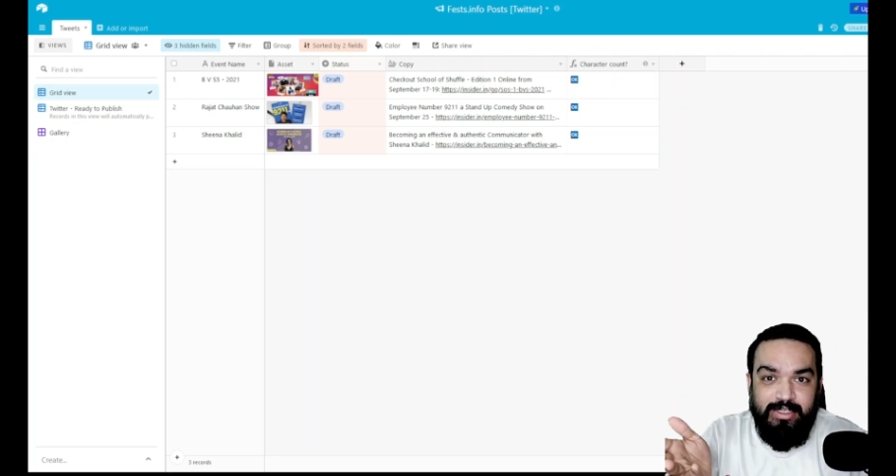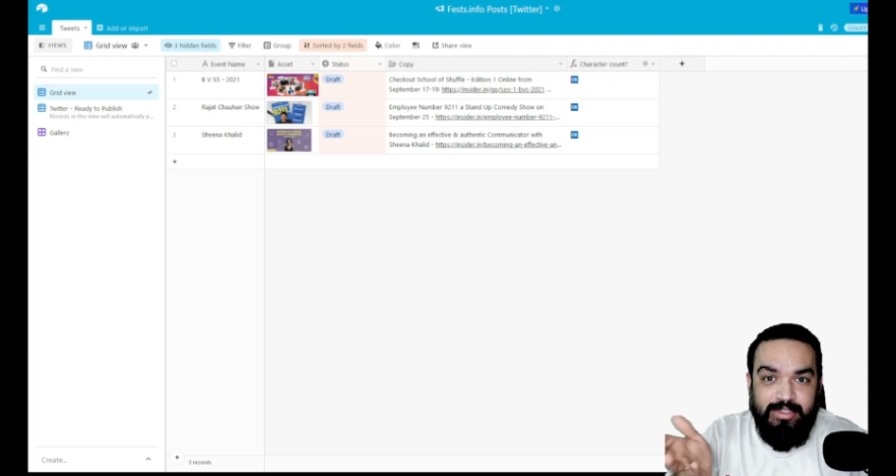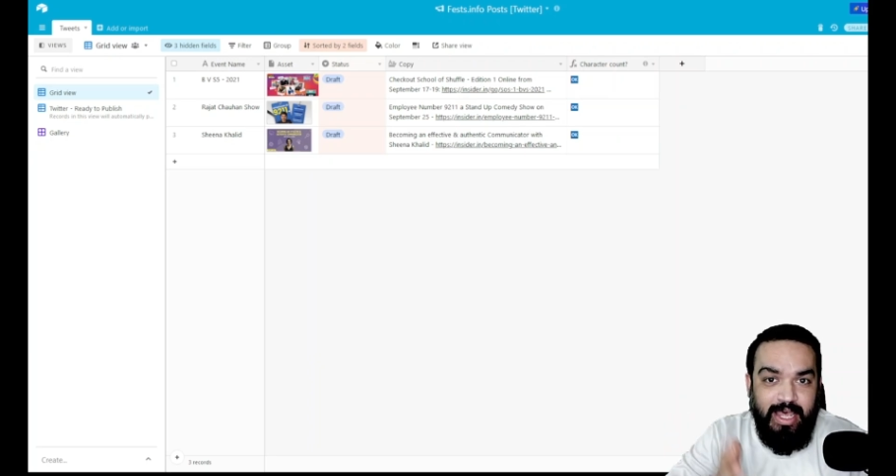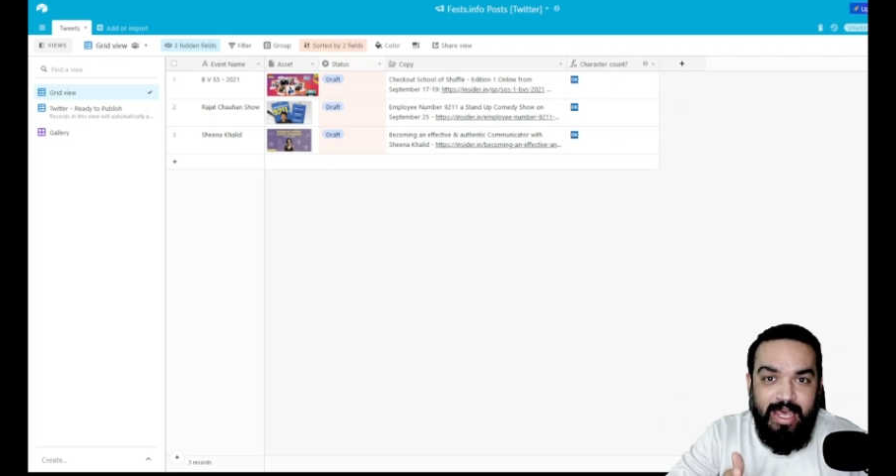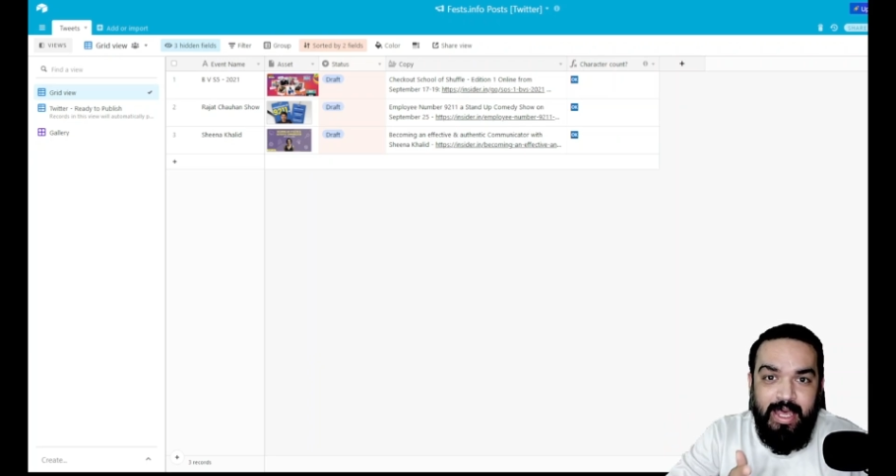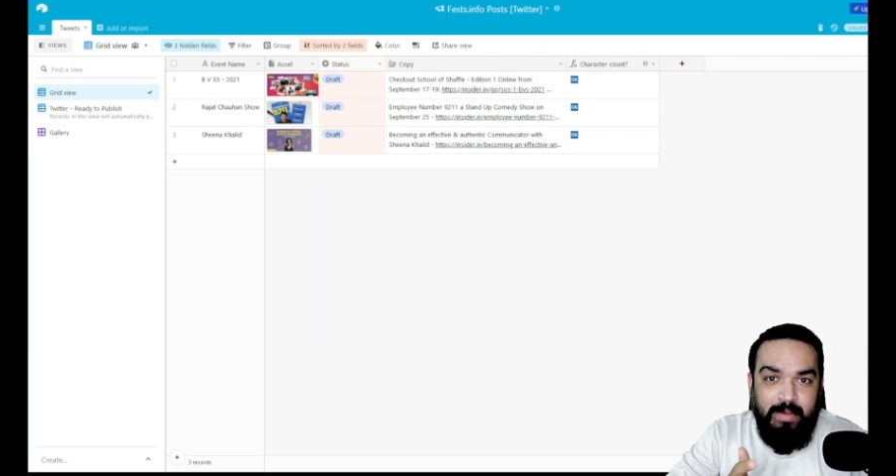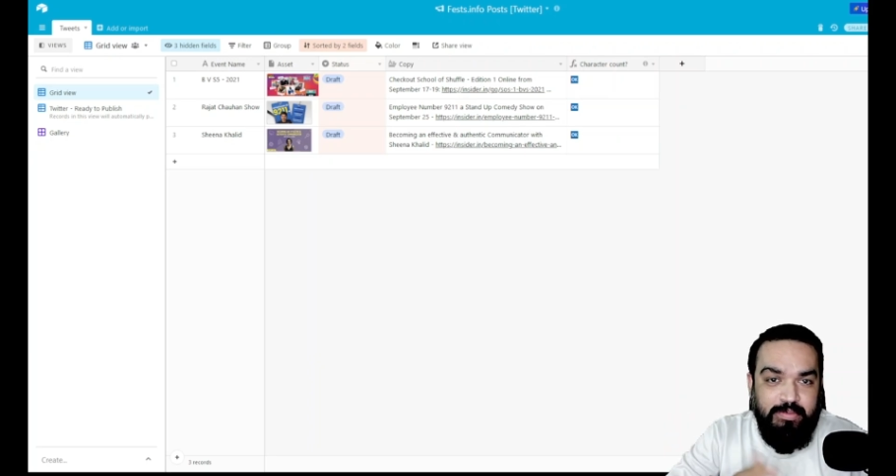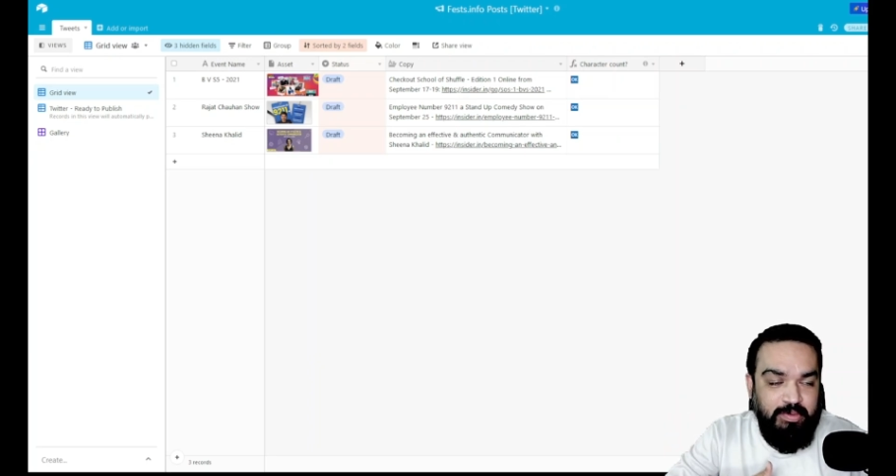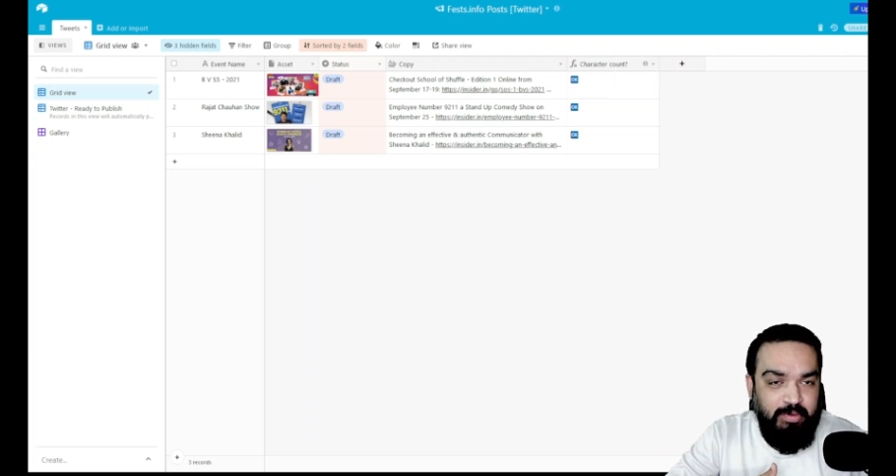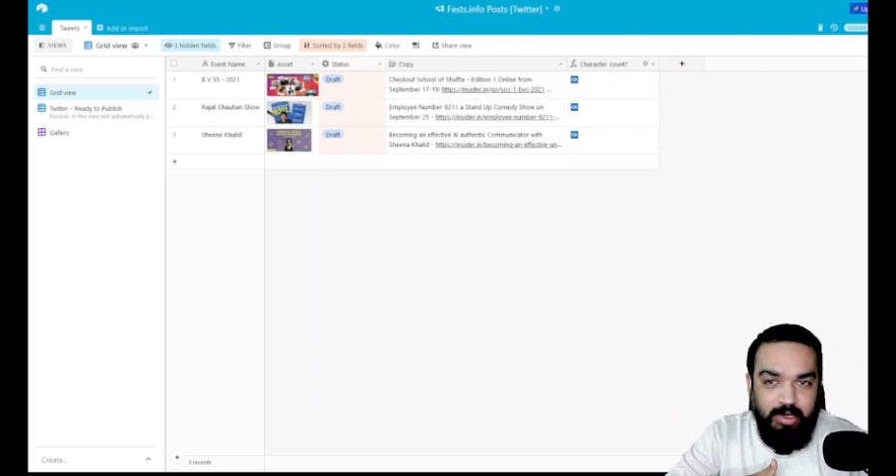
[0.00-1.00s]
apps,
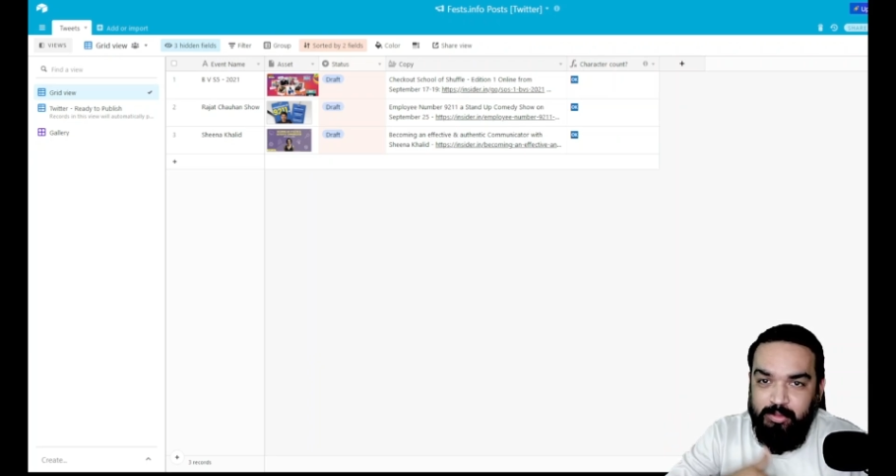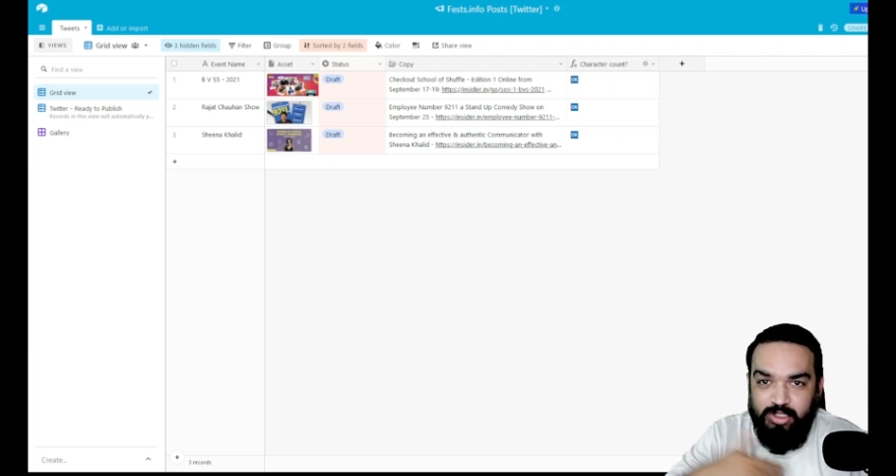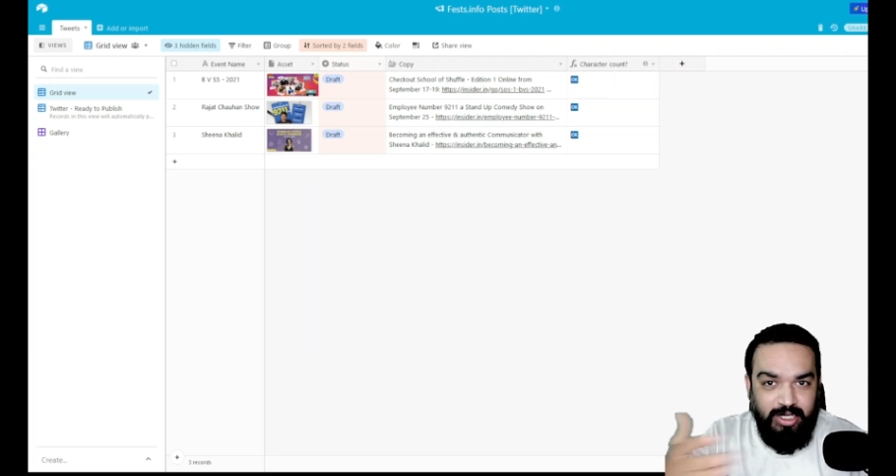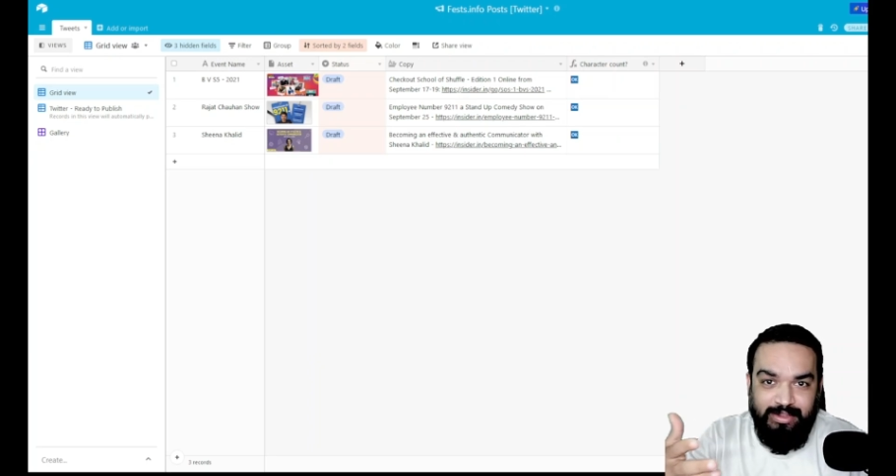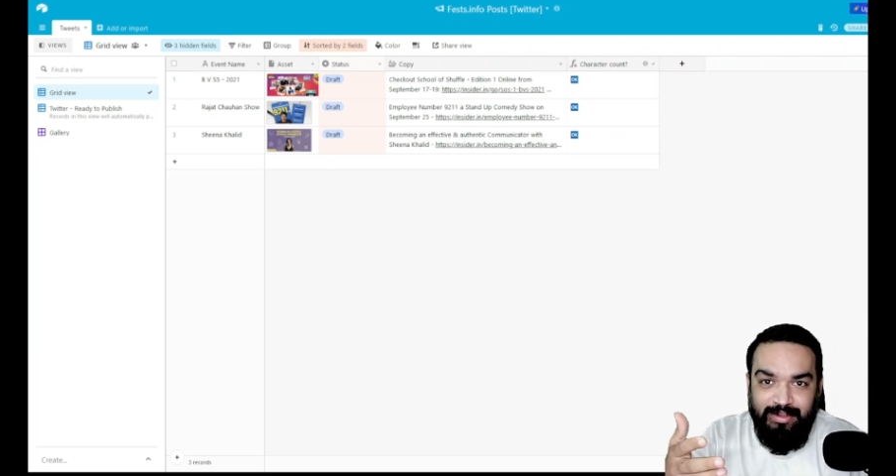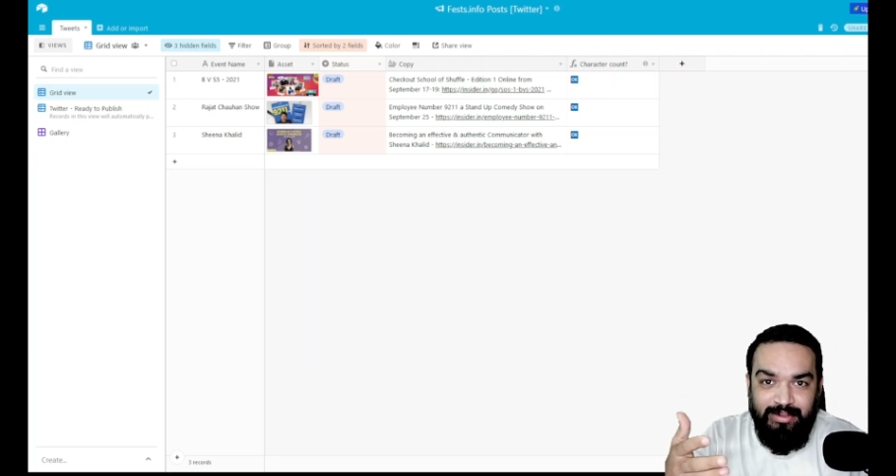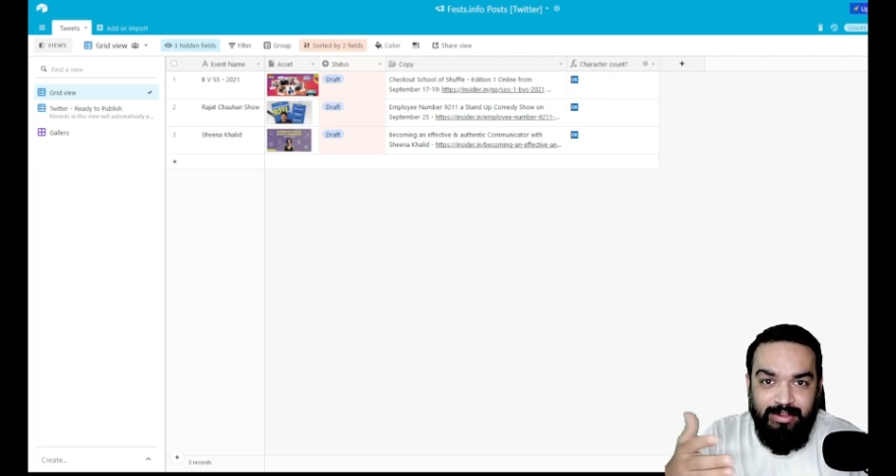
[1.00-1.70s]
pretty much anything.